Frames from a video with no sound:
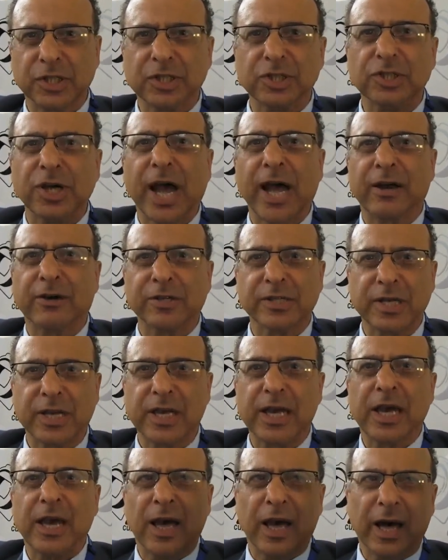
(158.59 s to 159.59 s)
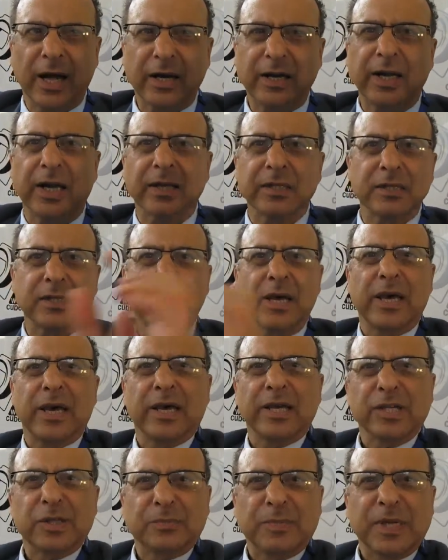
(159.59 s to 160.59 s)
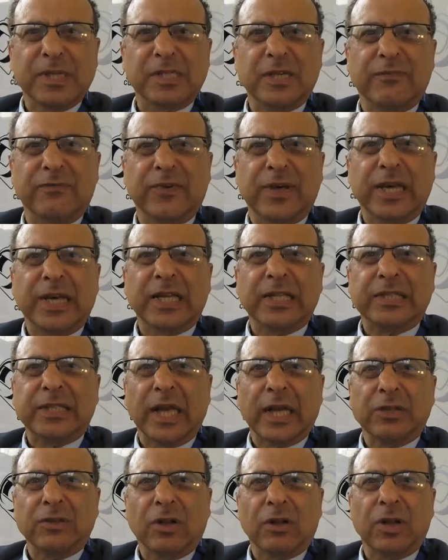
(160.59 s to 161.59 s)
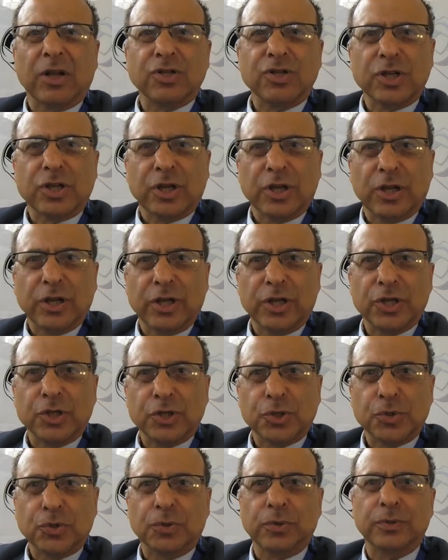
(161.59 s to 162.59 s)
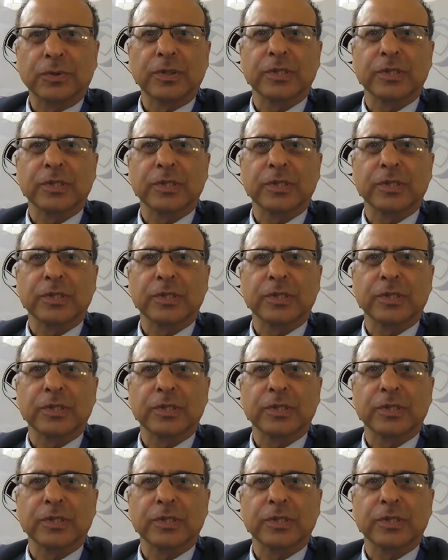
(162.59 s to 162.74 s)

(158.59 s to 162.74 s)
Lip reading: entirety, and not a specific technological issue.